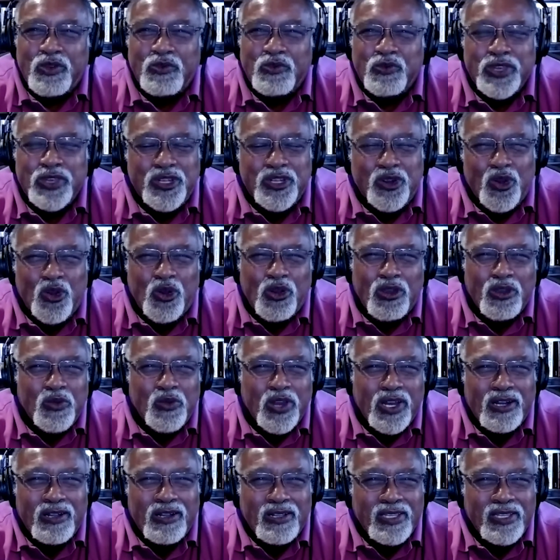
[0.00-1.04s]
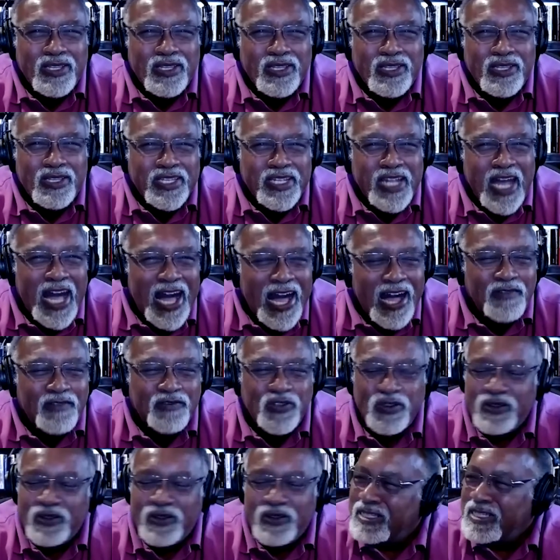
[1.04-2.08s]
We read Orwell and
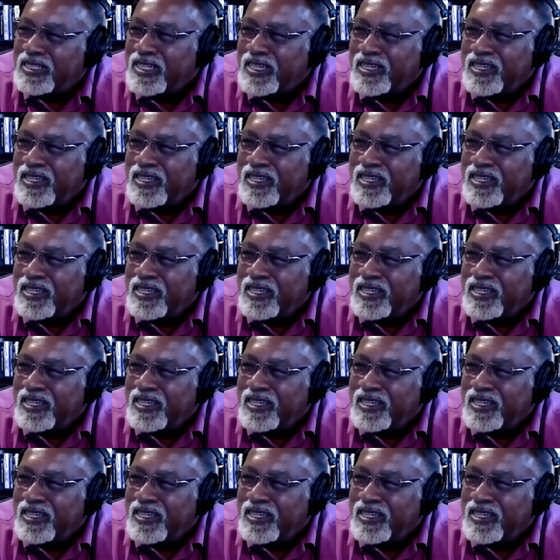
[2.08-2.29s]
Havel